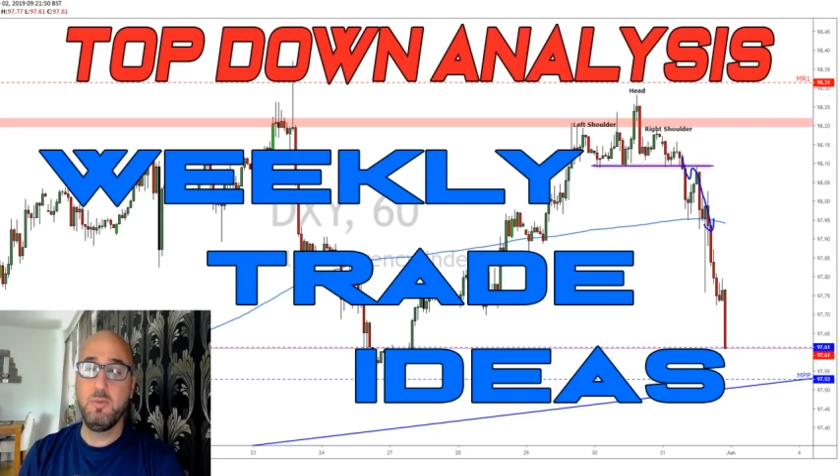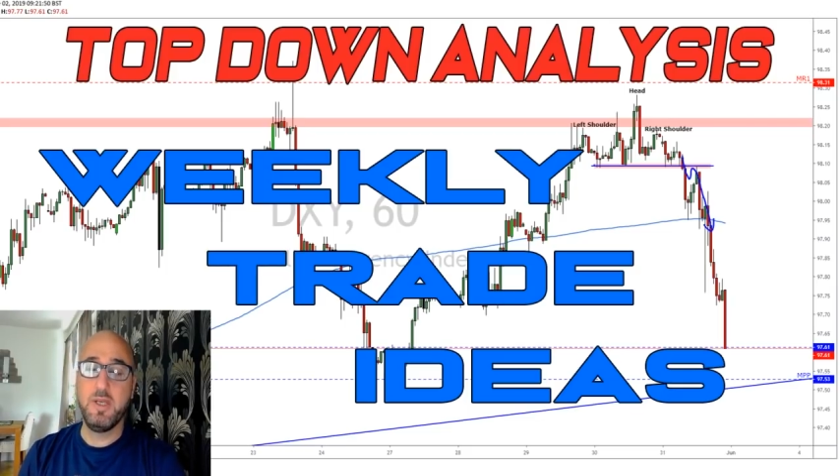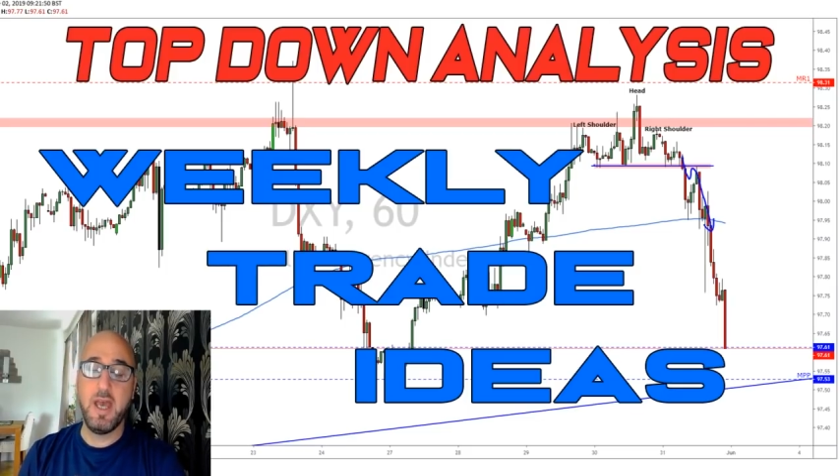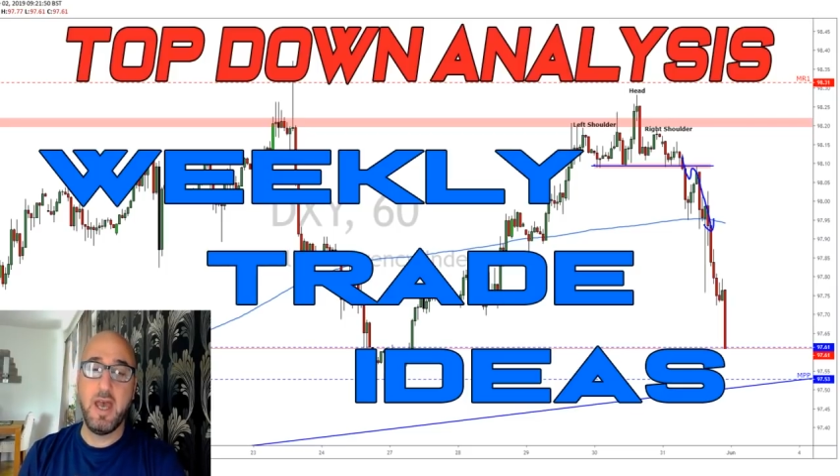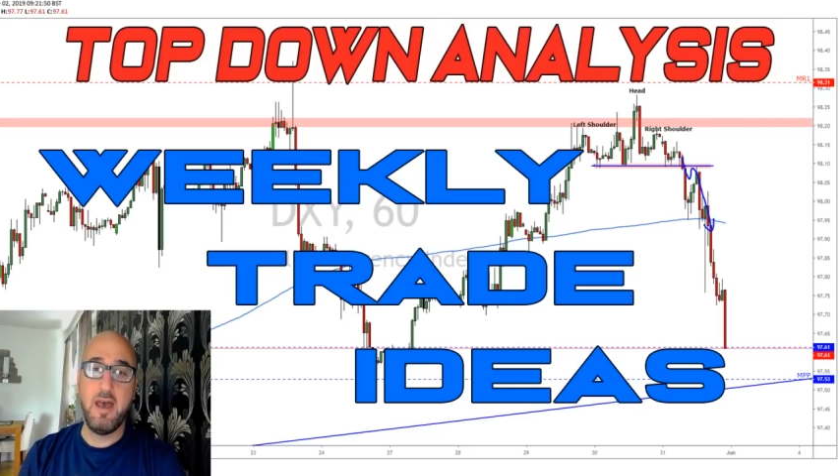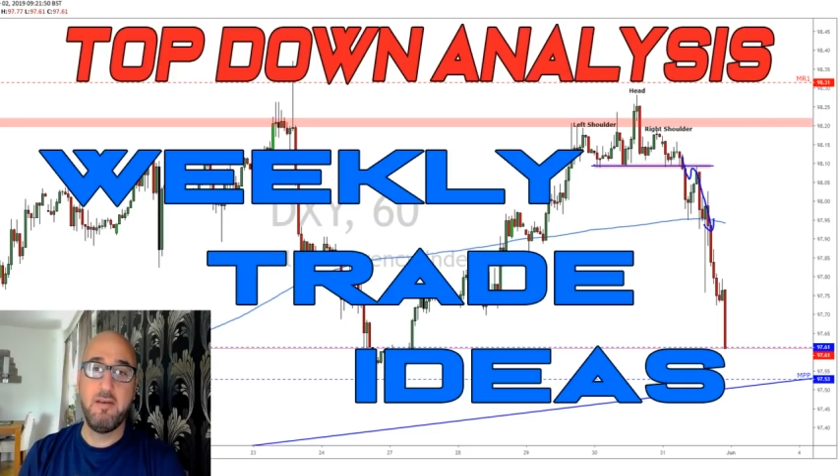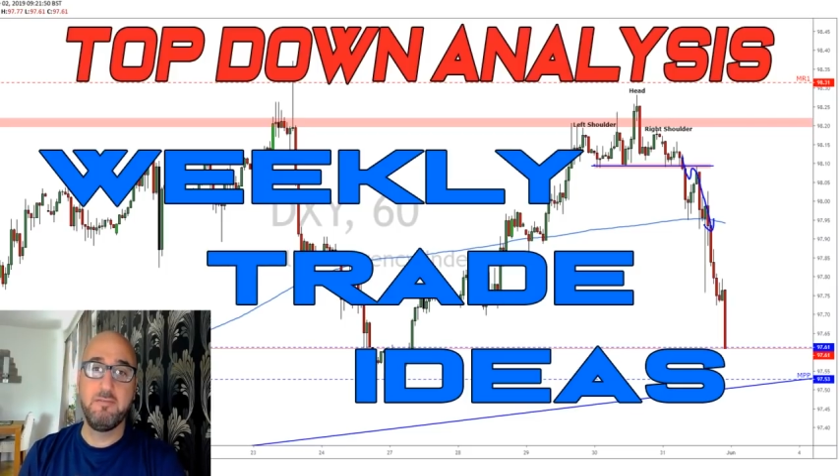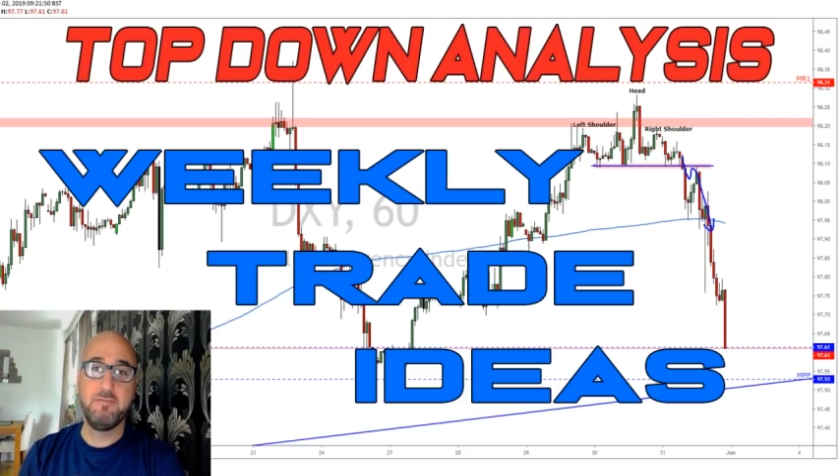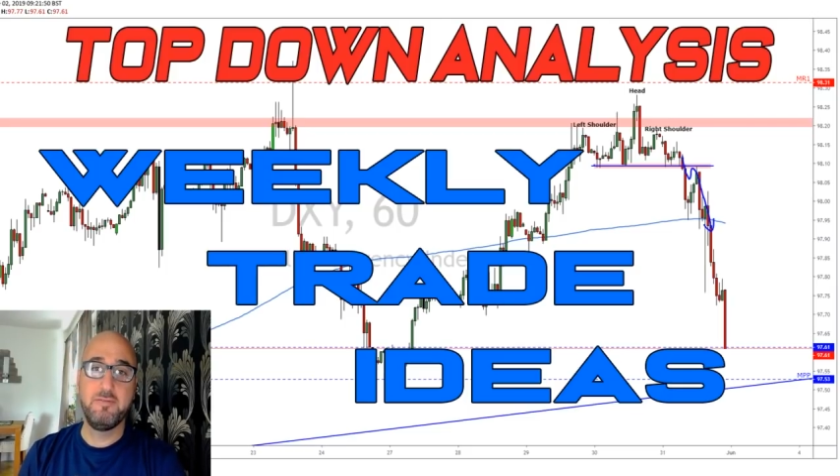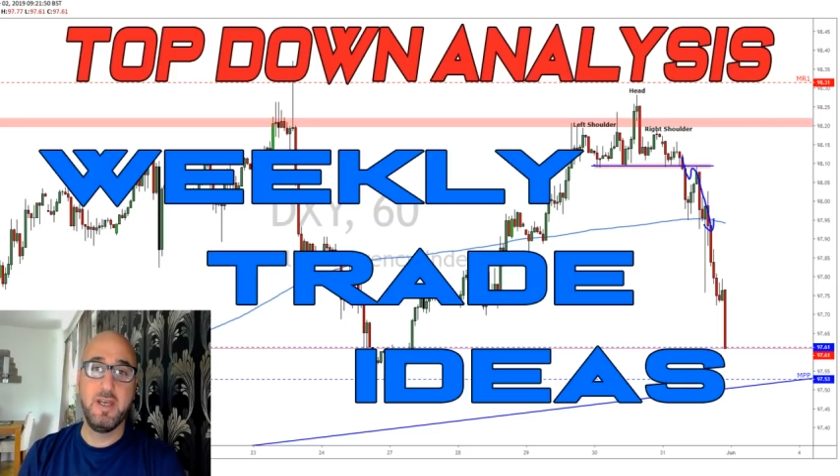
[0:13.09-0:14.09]
we
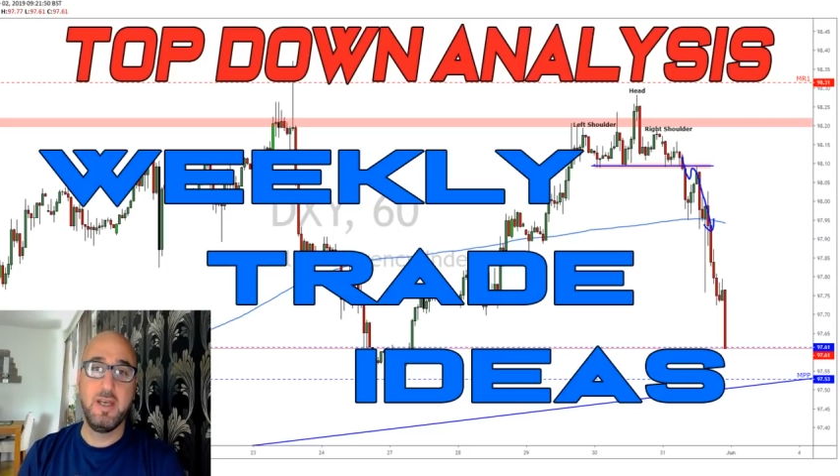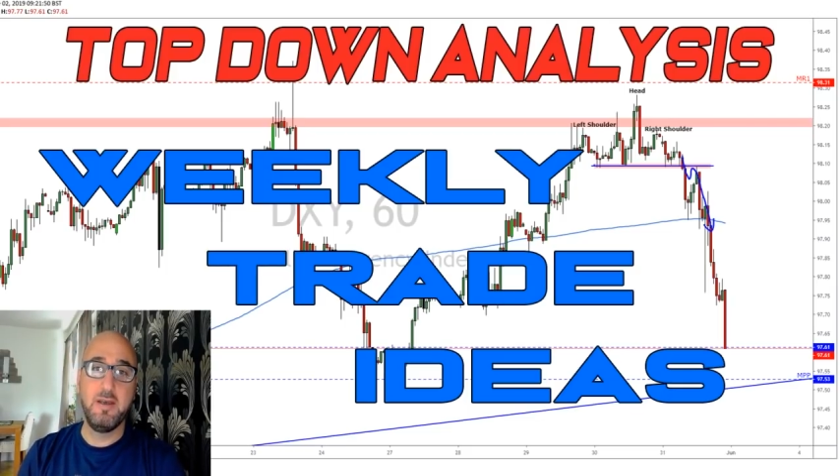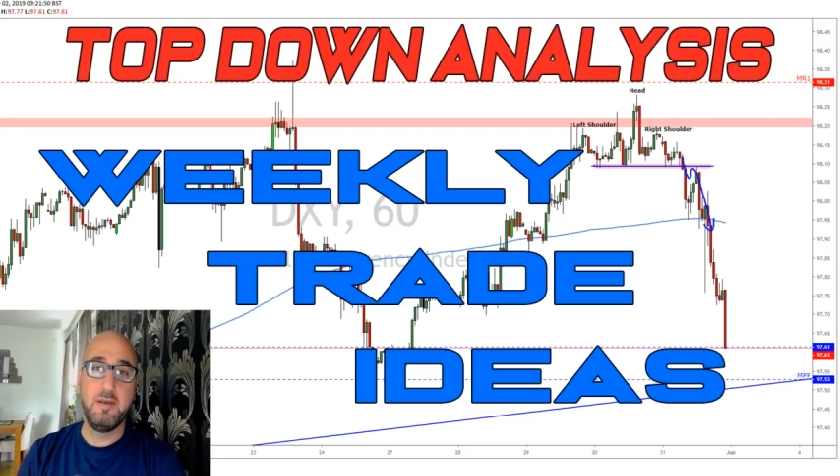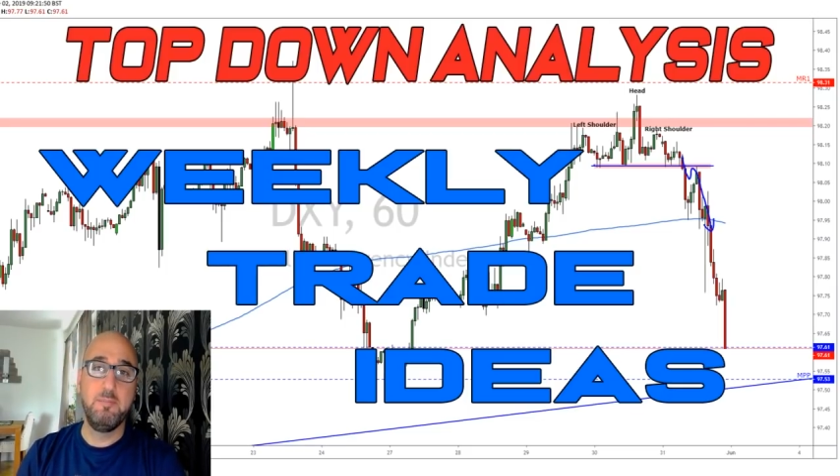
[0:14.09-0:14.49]
have uh,